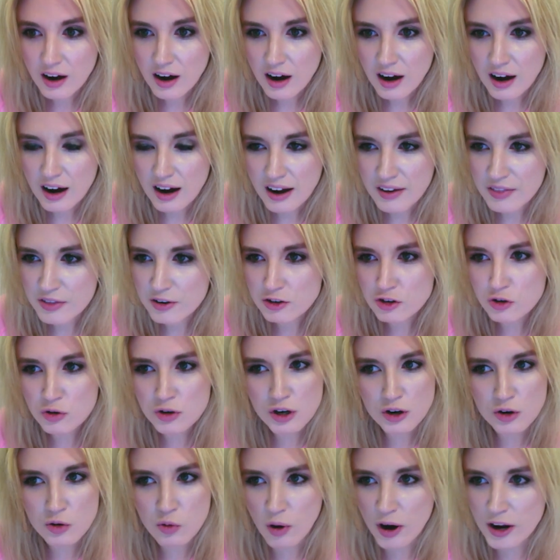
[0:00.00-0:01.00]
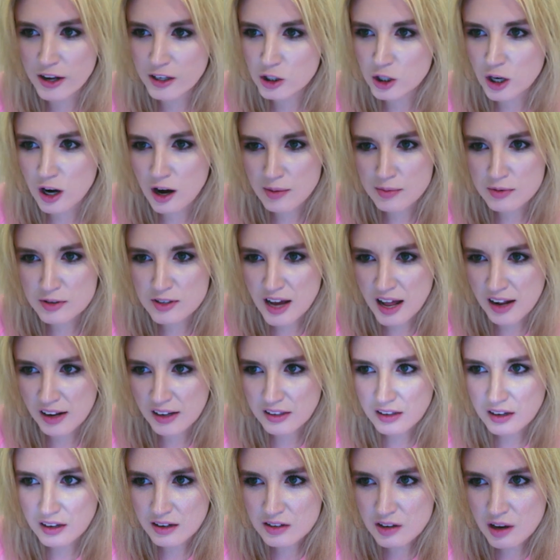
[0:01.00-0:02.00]
And they're doing a great job selling
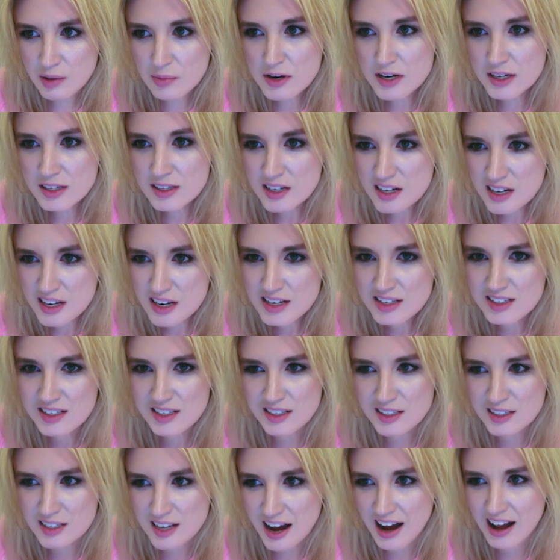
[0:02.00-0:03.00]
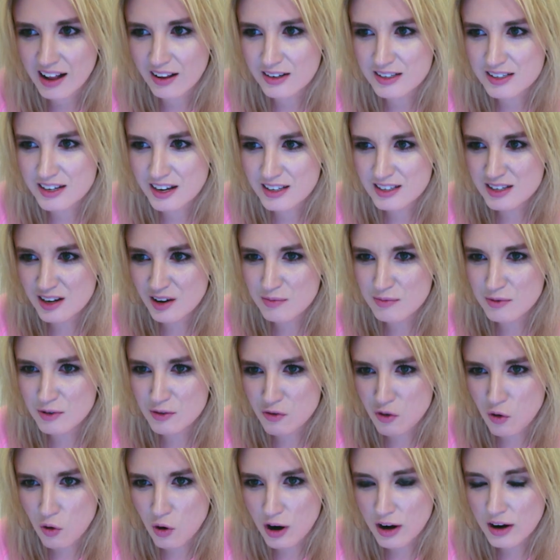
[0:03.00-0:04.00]
this. I mean, it's an easy sell, as I said
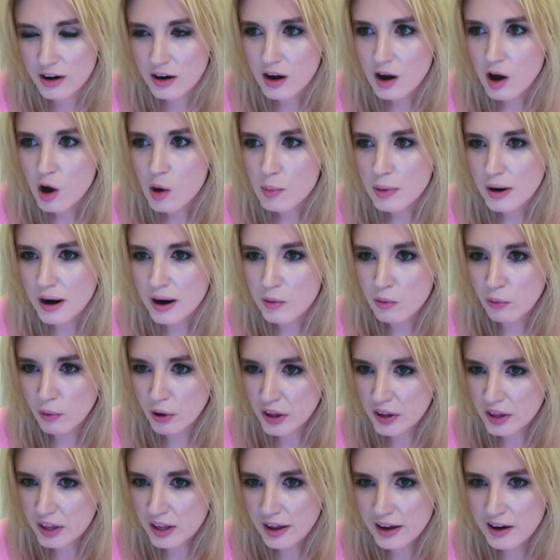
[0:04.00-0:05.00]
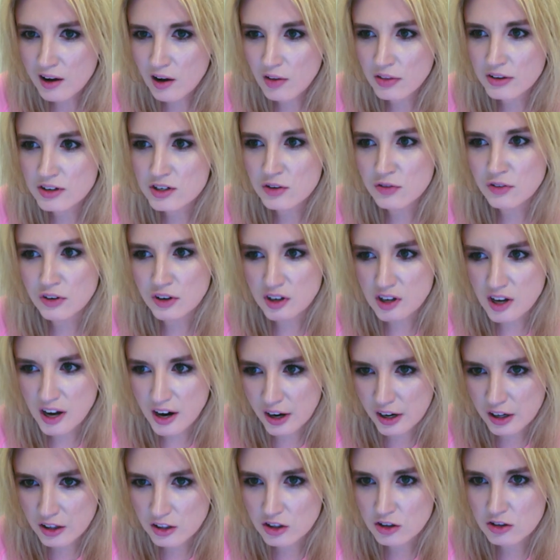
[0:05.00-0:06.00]
before, but I really like all the different
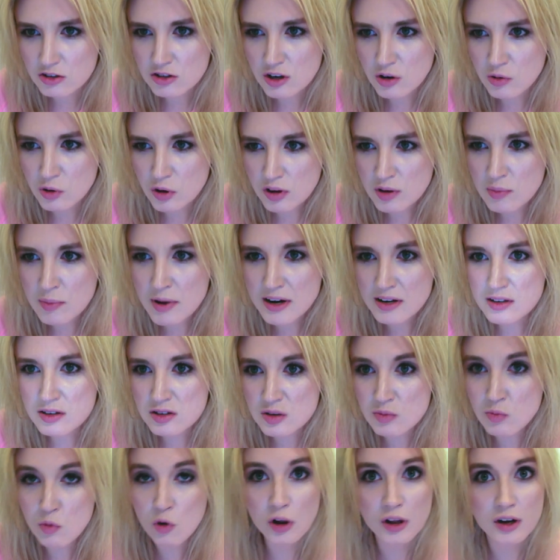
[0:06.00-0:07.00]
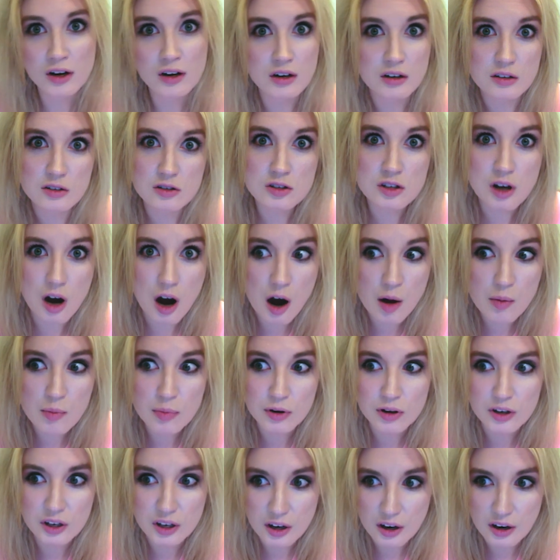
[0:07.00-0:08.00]
characters. They really made it seem more like an
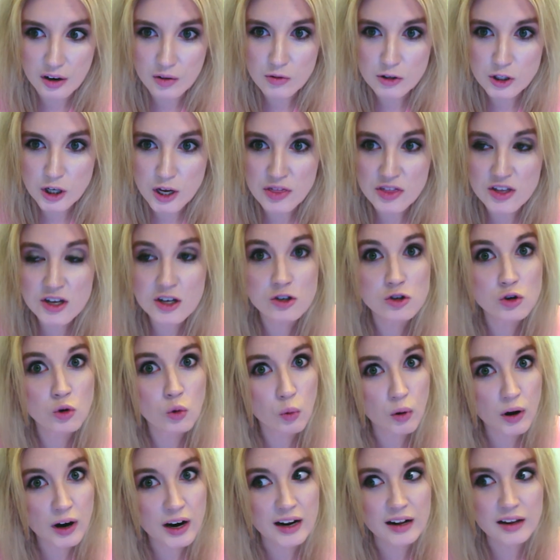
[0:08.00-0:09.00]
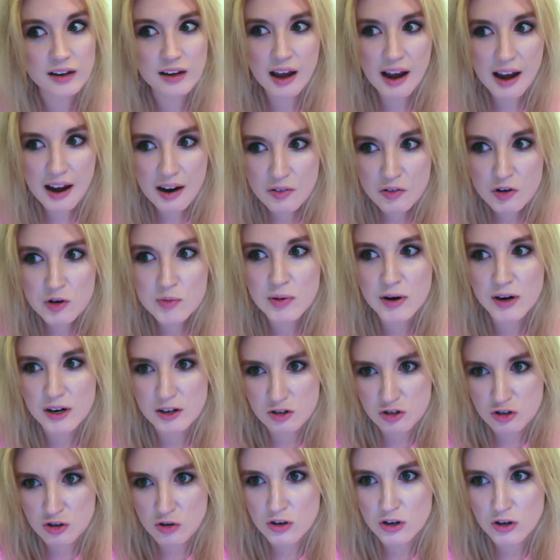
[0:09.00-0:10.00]
ensemble here, which I think is great. Like, everybody's
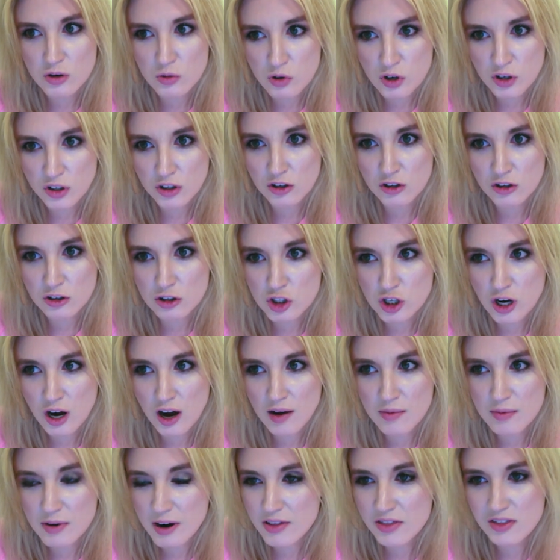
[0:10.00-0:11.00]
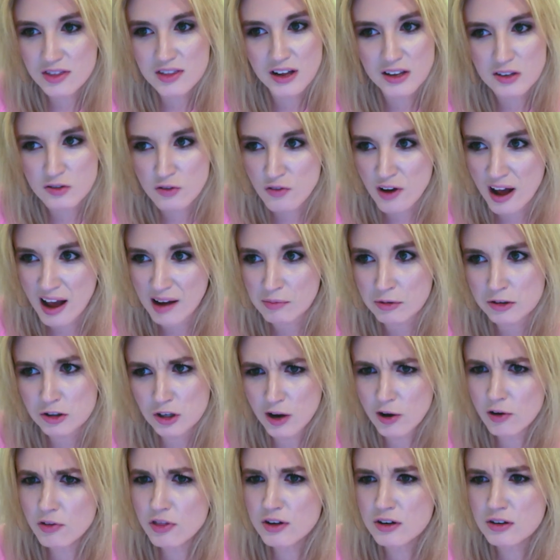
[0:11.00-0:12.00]
doing a really good job, and I think that's fabulous. I
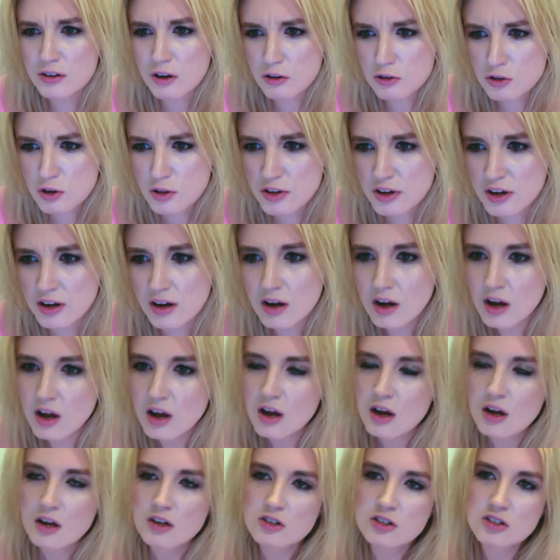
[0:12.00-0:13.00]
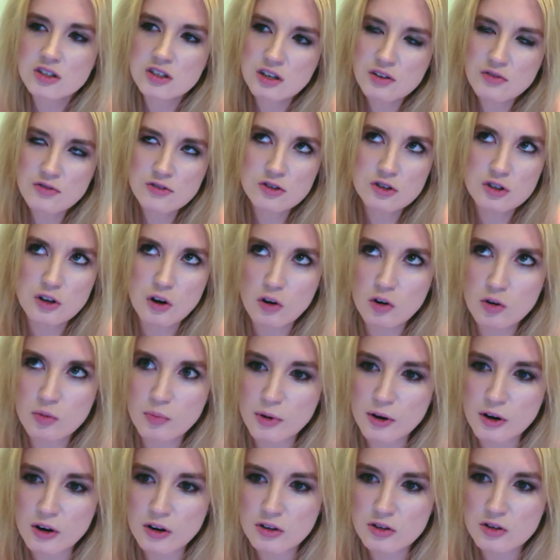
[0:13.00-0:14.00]
also think Steven
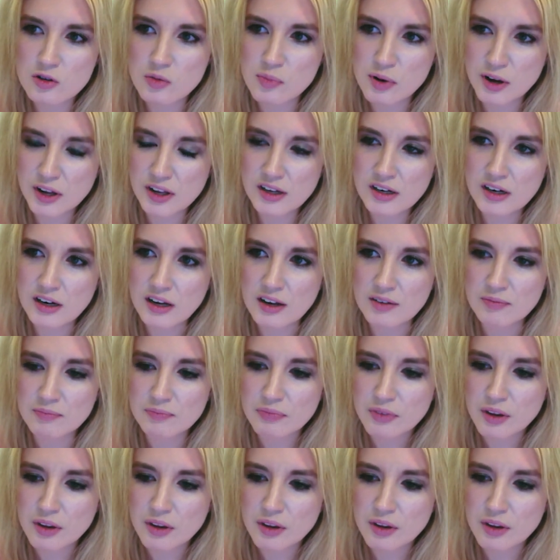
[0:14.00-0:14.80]
Soderbergh's ability,